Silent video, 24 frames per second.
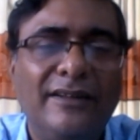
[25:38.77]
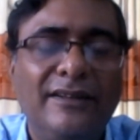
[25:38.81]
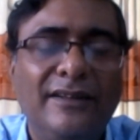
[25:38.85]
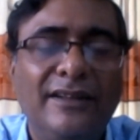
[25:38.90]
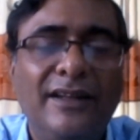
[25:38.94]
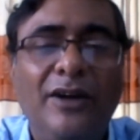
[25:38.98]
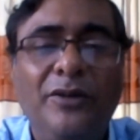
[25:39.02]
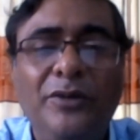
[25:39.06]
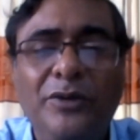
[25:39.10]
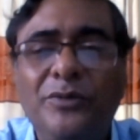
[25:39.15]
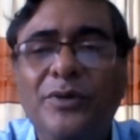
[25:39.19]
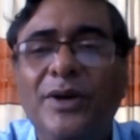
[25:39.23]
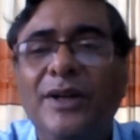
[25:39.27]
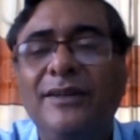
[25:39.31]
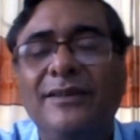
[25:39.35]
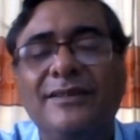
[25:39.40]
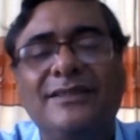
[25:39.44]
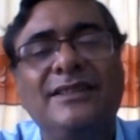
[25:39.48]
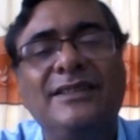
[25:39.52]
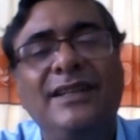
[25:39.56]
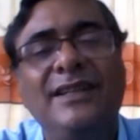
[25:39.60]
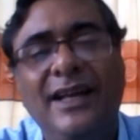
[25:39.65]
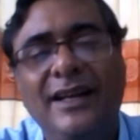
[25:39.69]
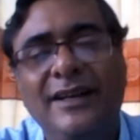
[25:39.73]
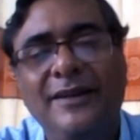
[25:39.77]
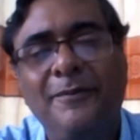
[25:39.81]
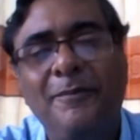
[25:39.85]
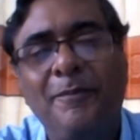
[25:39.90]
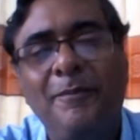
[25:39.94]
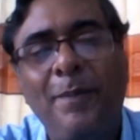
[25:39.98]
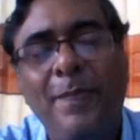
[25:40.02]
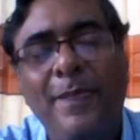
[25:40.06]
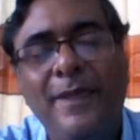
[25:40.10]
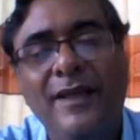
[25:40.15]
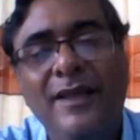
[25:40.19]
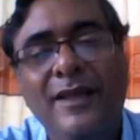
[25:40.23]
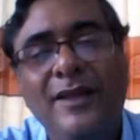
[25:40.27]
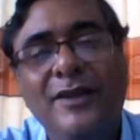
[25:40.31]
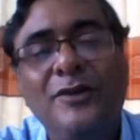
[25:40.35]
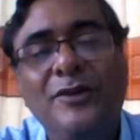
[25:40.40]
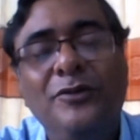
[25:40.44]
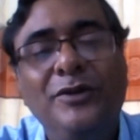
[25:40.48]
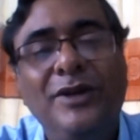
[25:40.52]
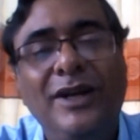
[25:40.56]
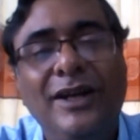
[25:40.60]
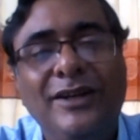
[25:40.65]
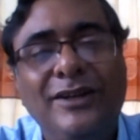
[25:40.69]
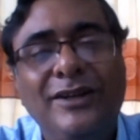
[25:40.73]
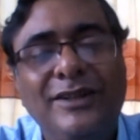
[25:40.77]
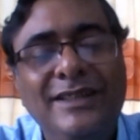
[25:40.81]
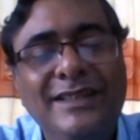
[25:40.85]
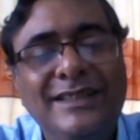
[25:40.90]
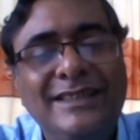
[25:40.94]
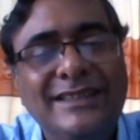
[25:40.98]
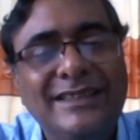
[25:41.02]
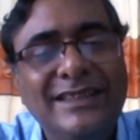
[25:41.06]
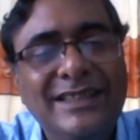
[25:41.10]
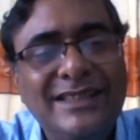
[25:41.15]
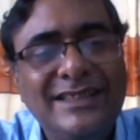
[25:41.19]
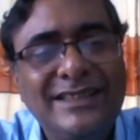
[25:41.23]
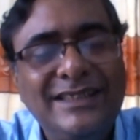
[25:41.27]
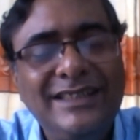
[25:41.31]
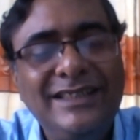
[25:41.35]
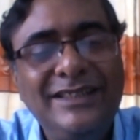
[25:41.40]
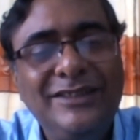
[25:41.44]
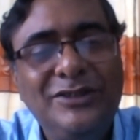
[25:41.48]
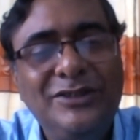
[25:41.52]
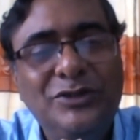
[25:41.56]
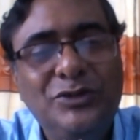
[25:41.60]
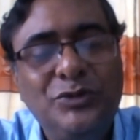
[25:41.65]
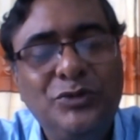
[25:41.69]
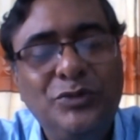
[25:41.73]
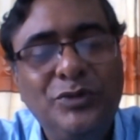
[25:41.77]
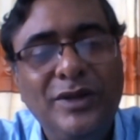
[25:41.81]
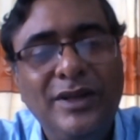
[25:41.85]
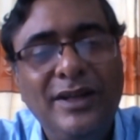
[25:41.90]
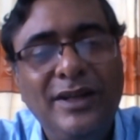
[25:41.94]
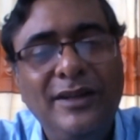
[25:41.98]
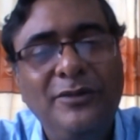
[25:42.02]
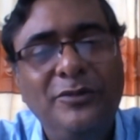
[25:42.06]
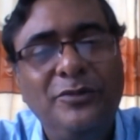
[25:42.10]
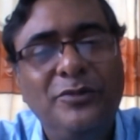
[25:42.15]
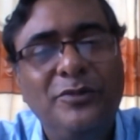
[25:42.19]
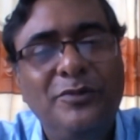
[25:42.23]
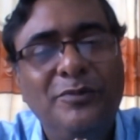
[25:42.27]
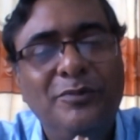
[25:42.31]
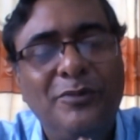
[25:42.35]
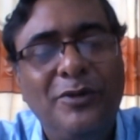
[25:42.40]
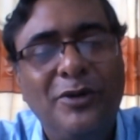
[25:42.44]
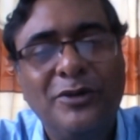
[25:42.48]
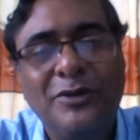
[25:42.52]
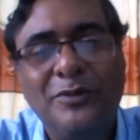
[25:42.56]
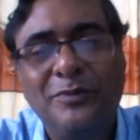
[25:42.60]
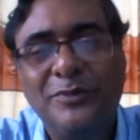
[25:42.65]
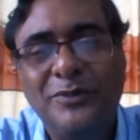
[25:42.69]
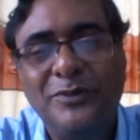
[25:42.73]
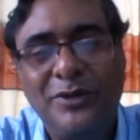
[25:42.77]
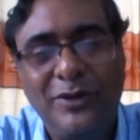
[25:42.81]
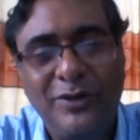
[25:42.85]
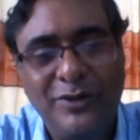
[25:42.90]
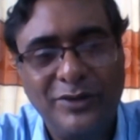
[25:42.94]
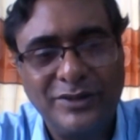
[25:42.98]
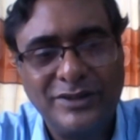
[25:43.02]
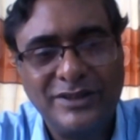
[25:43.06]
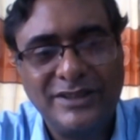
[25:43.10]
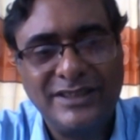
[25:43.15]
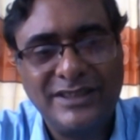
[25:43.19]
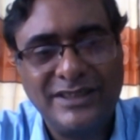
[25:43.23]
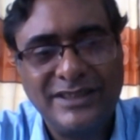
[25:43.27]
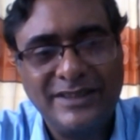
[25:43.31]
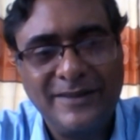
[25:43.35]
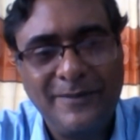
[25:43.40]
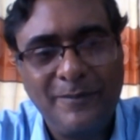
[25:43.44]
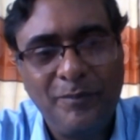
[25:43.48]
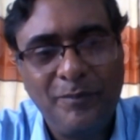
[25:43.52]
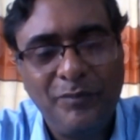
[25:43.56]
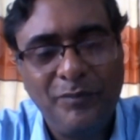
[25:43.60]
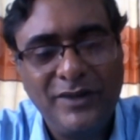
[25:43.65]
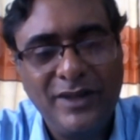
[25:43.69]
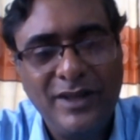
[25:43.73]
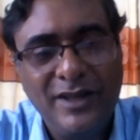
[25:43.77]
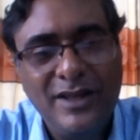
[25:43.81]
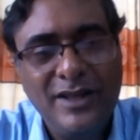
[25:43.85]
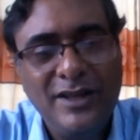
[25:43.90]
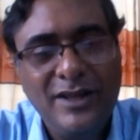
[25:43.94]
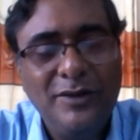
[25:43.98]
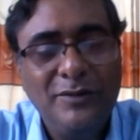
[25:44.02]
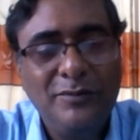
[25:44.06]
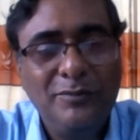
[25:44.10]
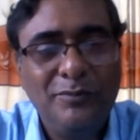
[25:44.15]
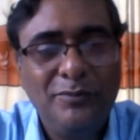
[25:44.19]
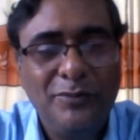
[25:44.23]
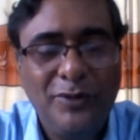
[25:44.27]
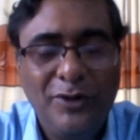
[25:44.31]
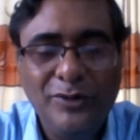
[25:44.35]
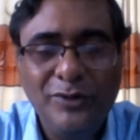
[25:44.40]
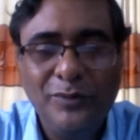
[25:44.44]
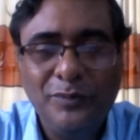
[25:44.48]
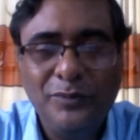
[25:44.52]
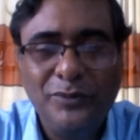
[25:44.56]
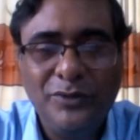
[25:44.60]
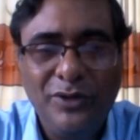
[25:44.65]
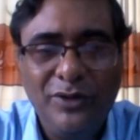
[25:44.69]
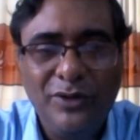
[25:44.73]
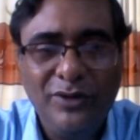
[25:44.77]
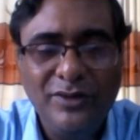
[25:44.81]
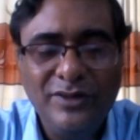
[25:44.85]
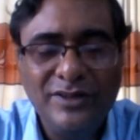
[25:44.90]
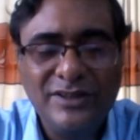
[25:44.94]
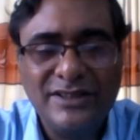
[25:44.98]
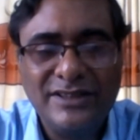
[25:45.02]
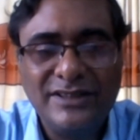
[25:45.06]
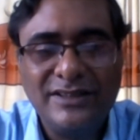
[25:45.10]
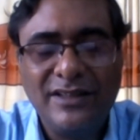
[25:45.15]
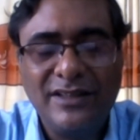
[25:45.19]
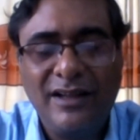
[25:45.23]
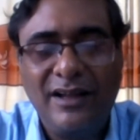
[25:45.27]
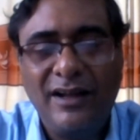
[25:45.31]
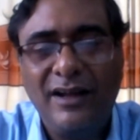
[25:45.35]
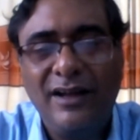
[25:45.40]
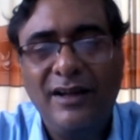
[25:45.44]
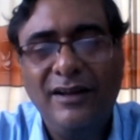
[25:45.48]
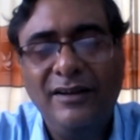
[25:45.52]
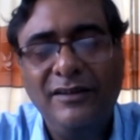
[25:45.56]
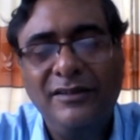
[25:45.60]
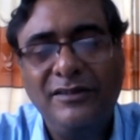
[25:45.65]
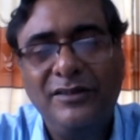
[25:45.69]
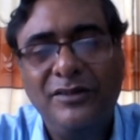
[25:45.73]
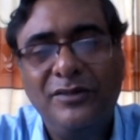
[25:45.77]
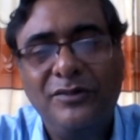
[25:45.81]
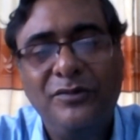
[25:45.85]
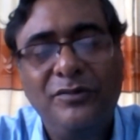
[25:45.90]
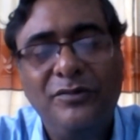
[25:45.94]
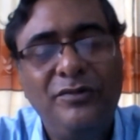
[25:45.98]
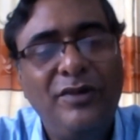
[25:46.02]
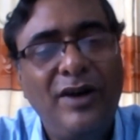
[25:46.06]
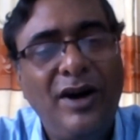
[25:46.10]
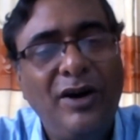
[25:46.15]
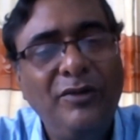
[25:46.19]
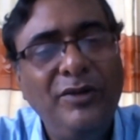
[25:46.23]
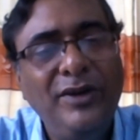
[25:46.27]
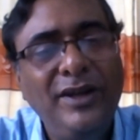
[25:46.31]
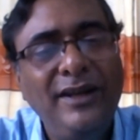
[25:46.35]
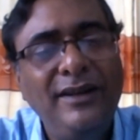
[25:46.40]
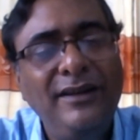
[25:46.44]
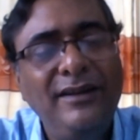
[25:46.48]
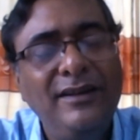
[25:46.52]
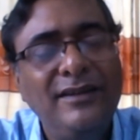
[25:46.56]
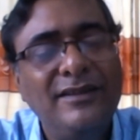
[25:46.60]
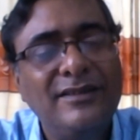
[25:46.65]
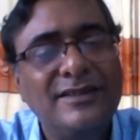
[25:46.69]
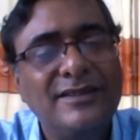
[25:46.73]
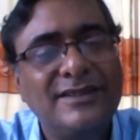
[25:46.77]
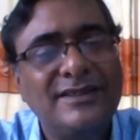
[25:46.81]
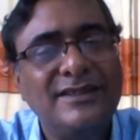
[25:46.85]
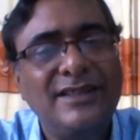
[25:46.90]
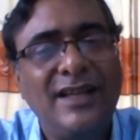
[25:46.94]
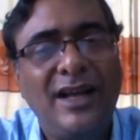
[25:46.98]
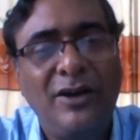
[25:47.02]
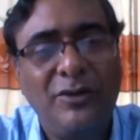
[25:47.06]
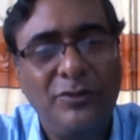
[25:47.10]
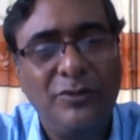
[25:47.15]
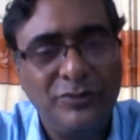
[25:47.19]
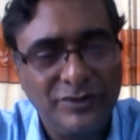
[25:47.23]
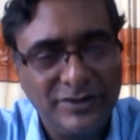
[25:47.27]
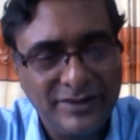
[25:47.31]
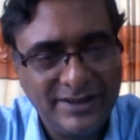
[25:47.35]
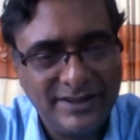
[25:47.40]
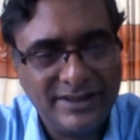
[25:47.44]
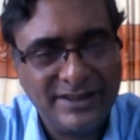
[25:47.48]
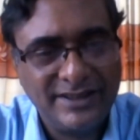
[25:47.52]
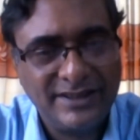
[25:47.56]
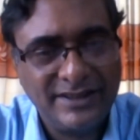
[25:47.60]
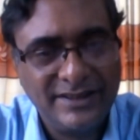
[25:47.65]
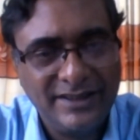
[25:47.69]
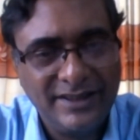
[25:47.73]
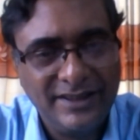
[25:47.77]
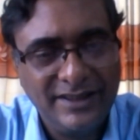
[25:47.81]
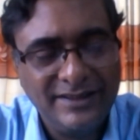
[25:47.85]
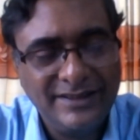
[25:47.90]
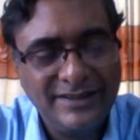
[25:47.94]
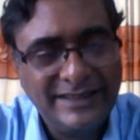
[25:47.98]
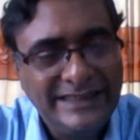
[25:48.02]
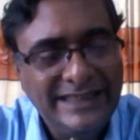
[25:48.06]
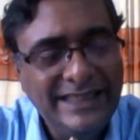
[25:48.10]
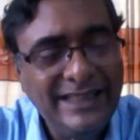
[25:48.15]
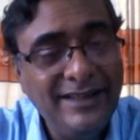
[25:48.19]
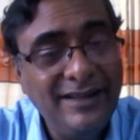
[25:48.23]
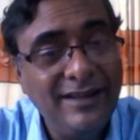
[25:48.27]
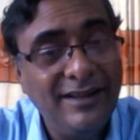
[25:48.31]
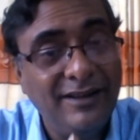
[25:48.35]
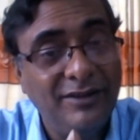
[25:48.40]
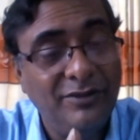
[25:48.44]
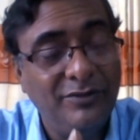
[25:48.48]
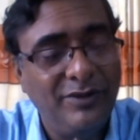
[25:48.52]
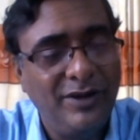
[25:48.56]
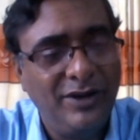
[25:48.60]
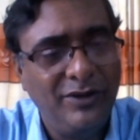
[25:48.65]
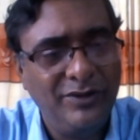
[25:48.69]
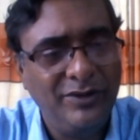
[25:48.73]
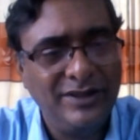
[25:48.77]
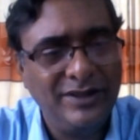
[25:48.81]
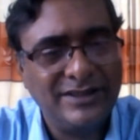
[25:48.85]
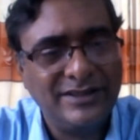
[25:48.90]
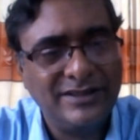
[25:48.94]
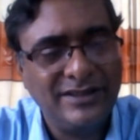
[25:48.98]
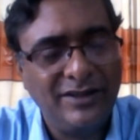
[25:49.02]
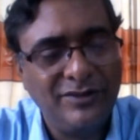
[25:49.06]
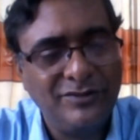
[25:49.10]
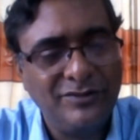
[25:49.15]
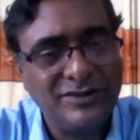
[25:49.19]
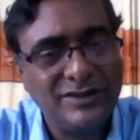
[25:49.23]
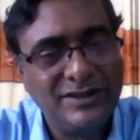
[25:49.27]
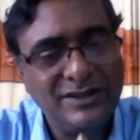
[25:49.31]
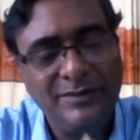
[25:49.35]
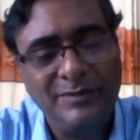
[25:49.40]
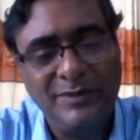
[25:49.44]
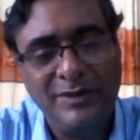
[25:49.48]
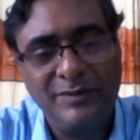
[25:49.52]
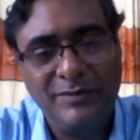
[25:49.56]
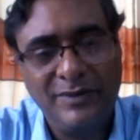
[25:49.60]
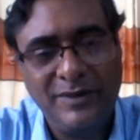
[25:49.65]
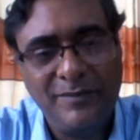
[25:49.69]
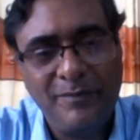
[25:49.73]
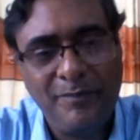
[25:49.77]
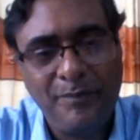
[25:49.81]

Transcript: Now you understand. We are discussing 12 monophthongs. Monophthongs are vowel sounds, single vowel sounds, remember.